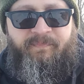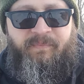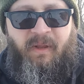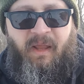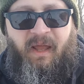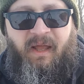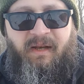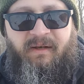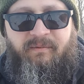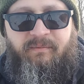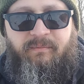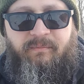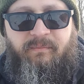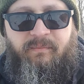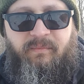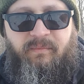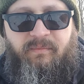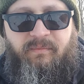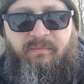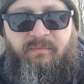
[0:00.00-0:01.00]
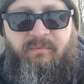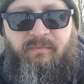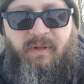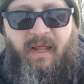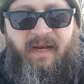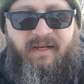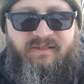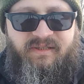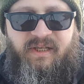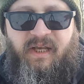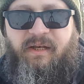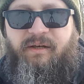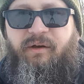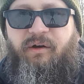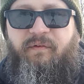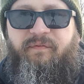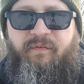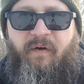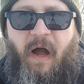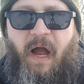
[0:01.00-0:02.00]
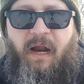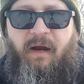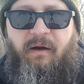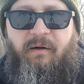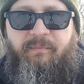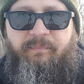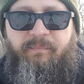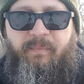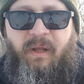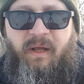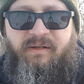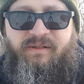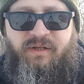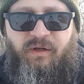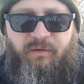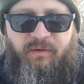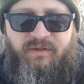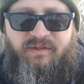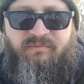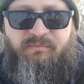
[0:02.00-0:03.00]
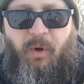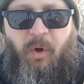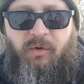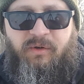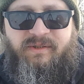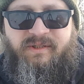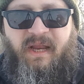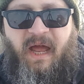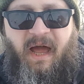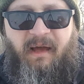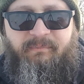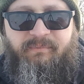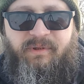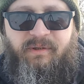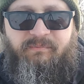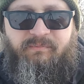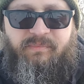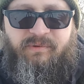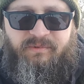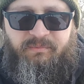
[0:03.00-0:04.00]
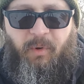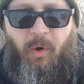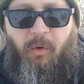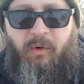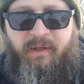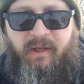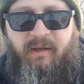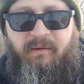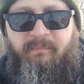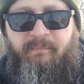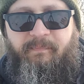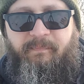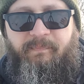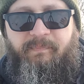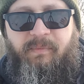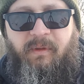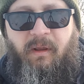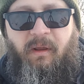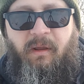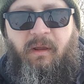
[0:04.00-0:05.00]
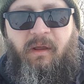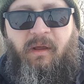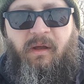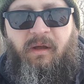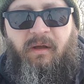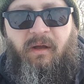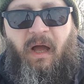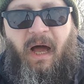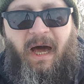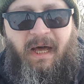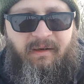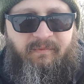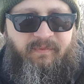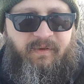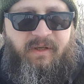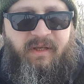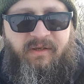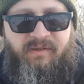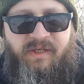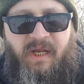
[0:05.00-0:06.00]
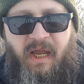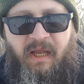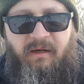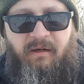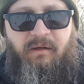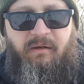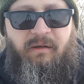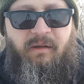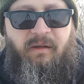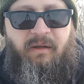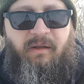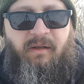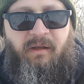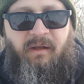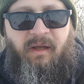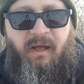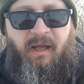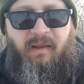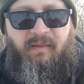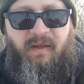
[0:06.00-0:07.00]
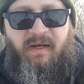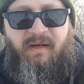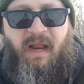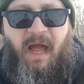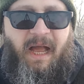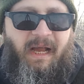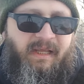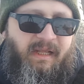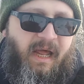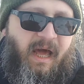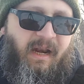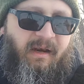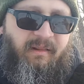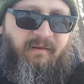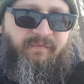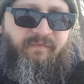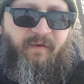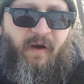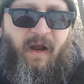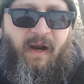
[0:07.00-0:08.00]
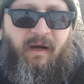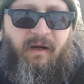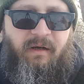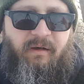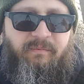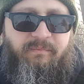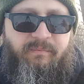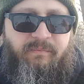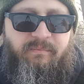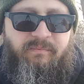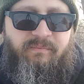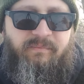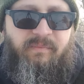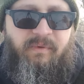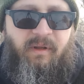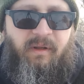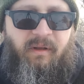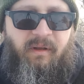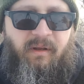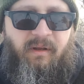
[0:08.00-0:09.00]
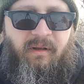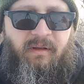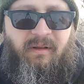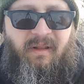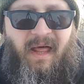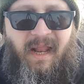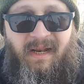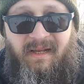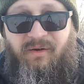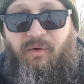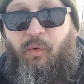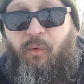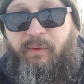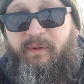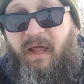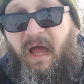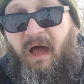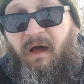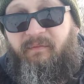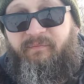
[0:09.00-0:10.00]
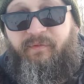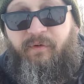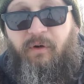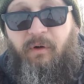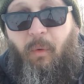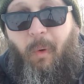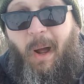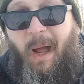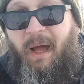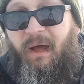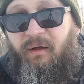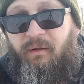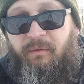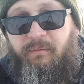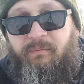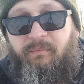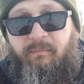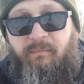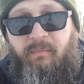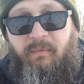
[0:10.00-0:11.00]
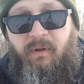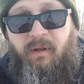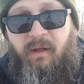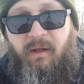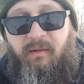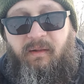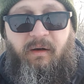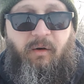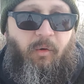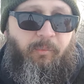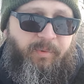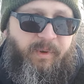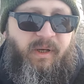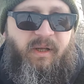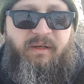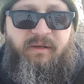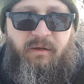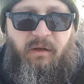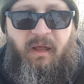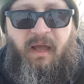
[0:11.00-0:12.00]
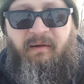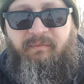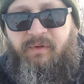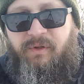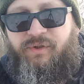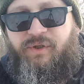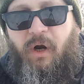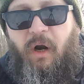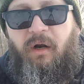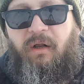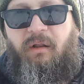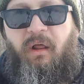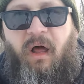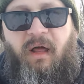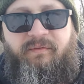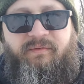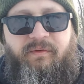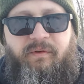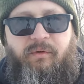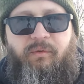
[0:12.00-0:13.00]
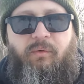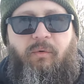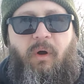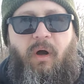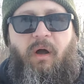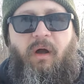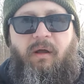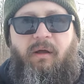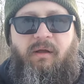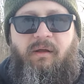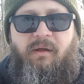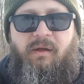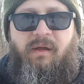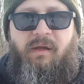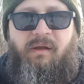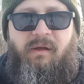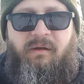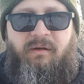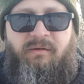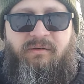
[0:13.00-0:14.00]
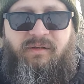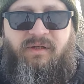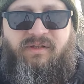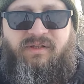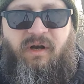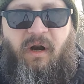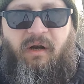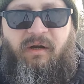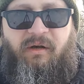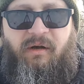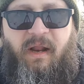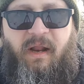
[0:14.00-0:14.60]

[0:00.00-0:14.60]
and let it sit in your fire until the smoke stopped smoking out of the container, and then knock it out of the fire, let it cool down for a while, and then open it, and you'll have your char cloth to start your